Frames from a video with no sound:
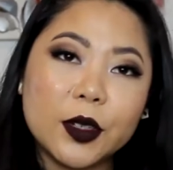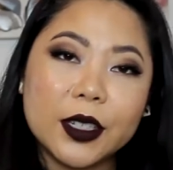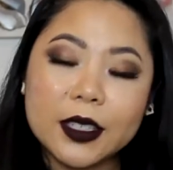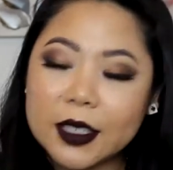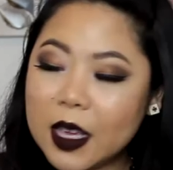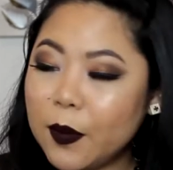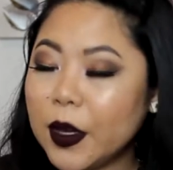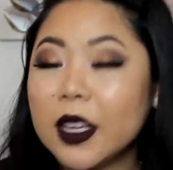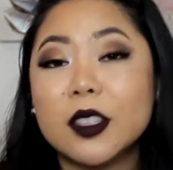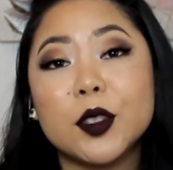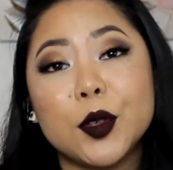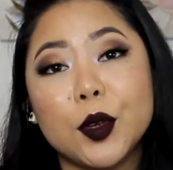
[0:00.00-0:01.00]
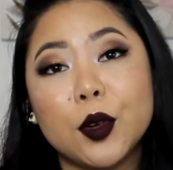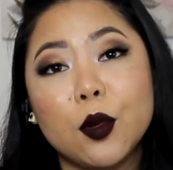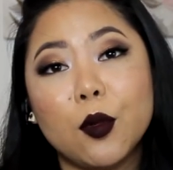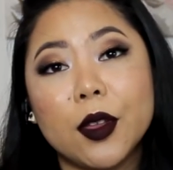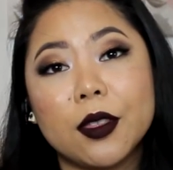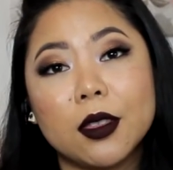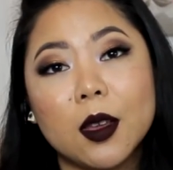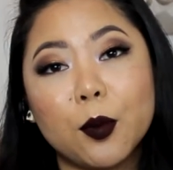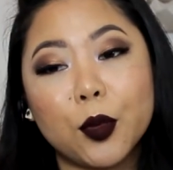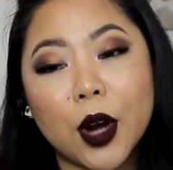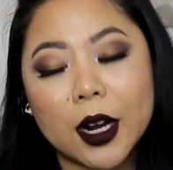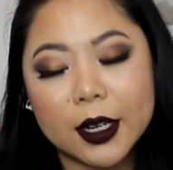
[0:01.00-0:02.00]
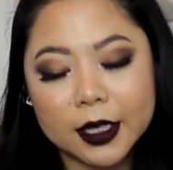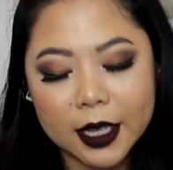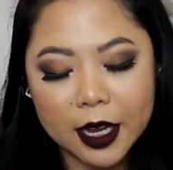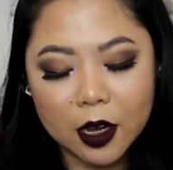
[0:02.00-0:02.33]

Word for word: just keeping in tune with lip products, I